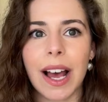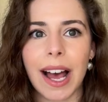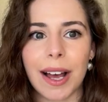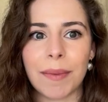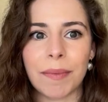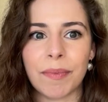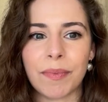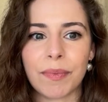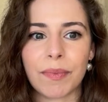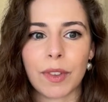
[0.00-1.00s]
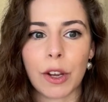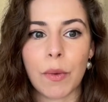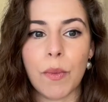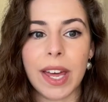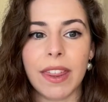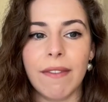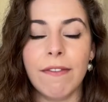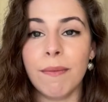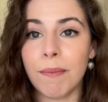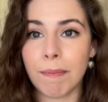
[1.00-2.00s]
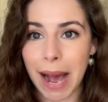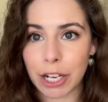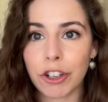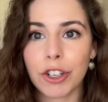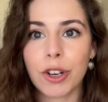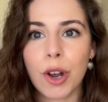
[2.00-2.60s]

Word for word: um, with a much